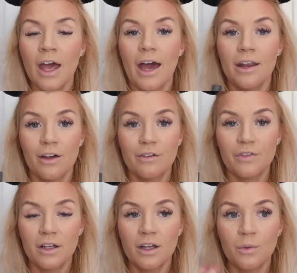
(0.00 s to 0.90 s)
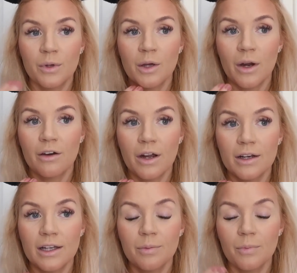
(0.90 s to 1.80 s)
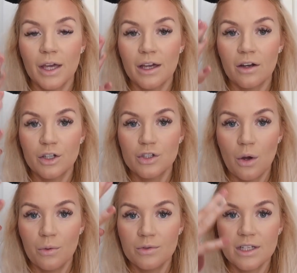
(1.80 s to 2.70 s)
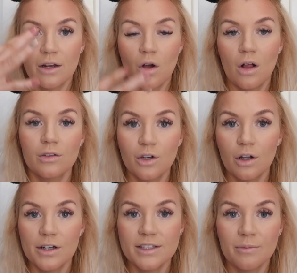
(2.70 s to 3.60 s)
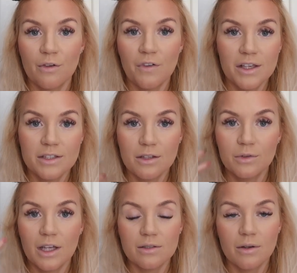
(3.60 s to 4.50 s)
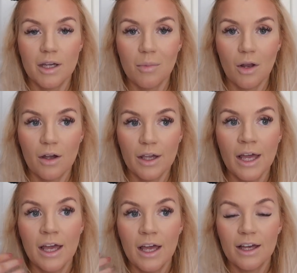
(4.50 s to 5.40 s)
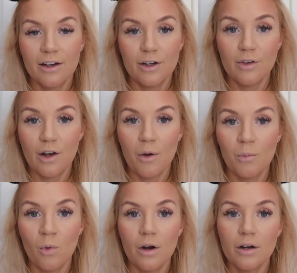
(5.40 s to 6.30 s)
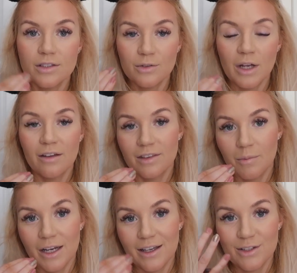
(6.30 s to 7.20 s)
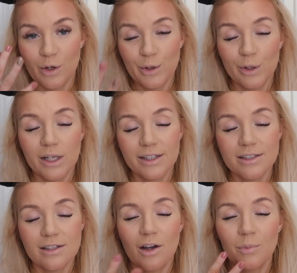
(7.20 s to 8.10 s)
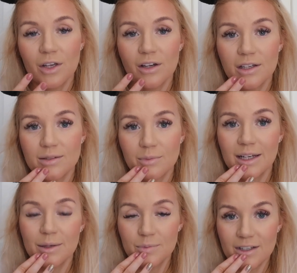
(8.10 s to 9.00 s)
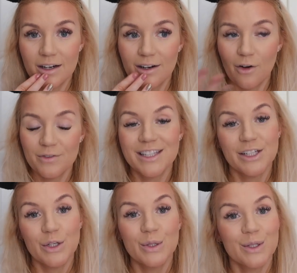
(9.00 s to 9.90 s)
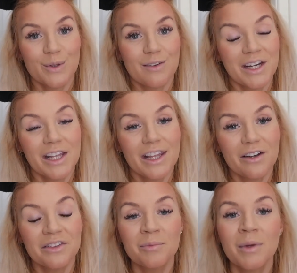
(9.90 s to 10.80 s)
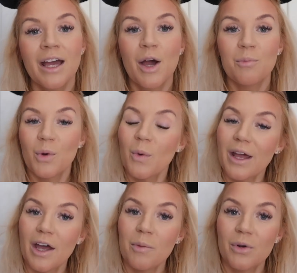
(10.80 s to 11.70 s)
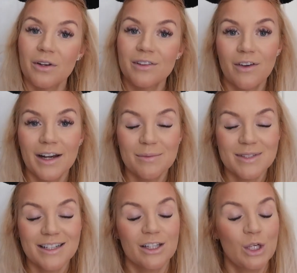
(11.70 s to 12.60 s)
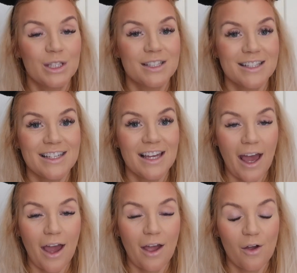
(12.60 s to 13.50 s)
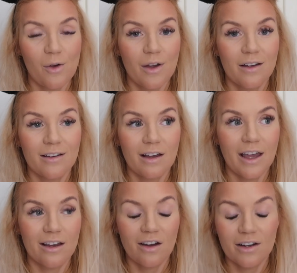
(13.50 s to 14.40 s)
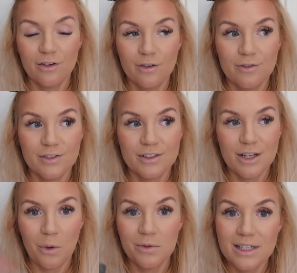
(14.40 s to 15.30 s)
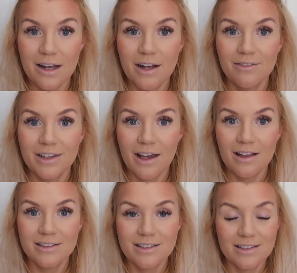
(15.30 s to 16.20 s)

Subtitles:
and I feel like when I wear a red lip it kind of tones down all the colours in my face, so that's why I apply kind of a lot more. So now at the minute it's going to look like it's a lot because my lips are obviously nude, I don't have anything on them, but when I put on the red lipstick you'll see how it kind of tones down everything else.